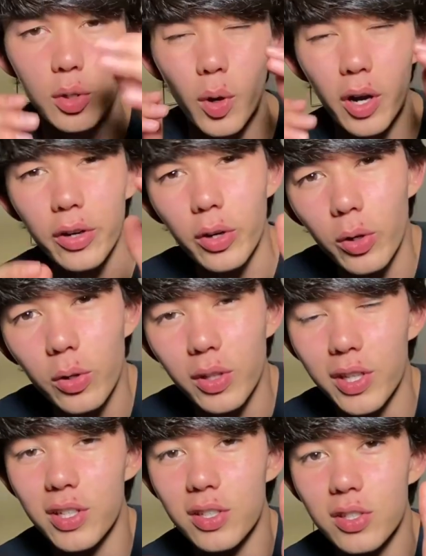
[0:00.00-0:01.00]
our goal
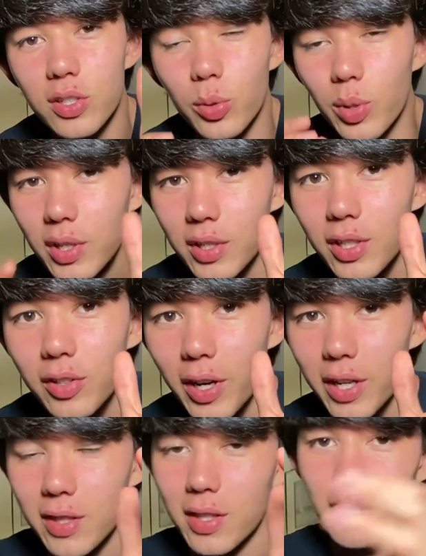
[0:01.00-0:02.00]
is to
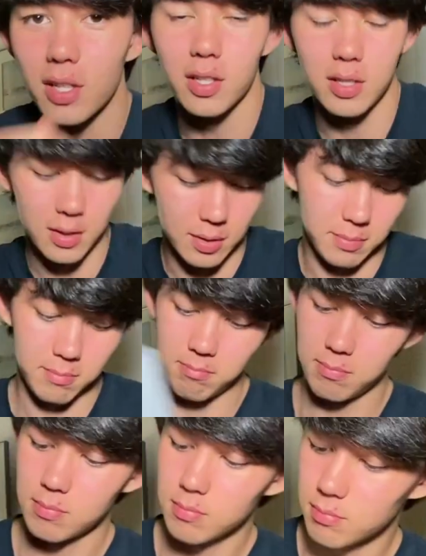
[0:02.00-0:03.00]
integrate the
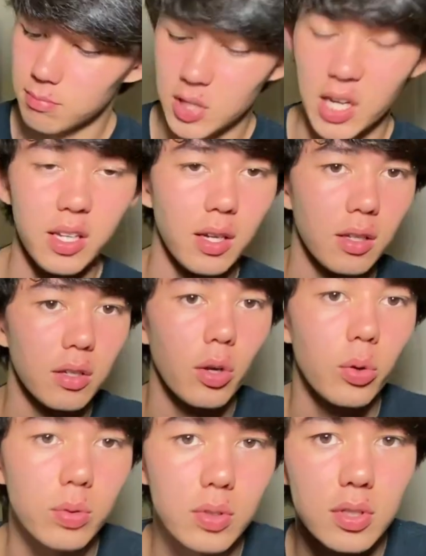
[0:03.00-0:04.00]
taking
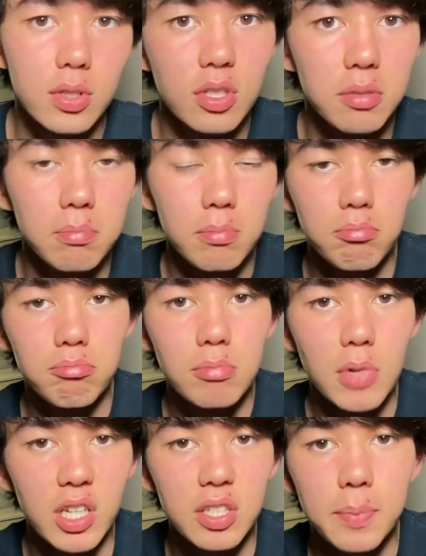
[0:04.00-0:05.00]
notes
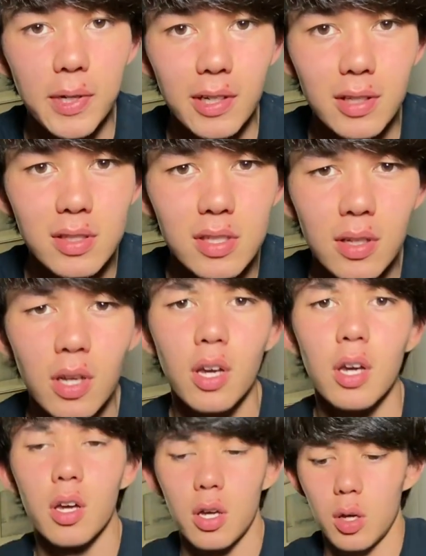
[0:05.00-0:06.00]
experience
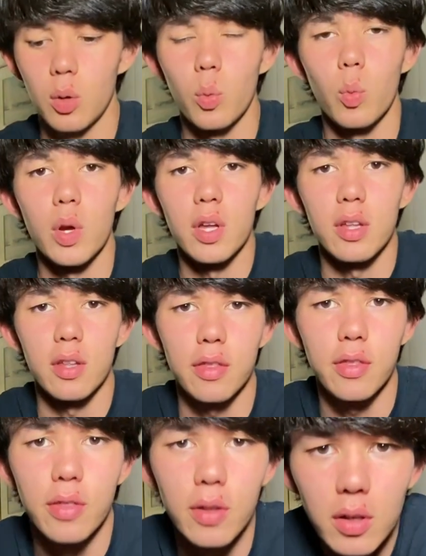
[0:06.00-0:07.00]

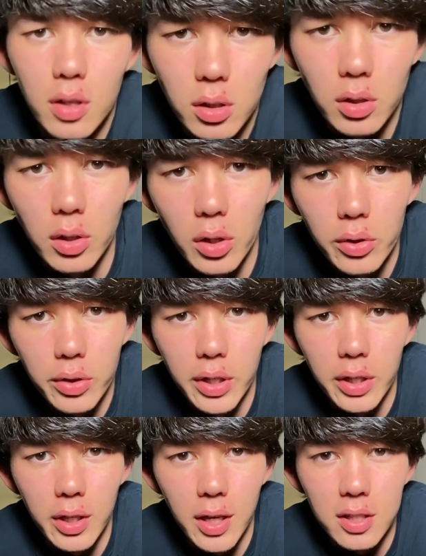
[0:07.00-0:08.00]
with
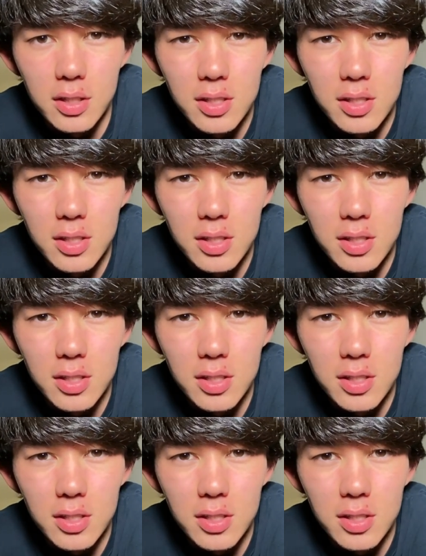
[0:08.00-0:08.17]
learning and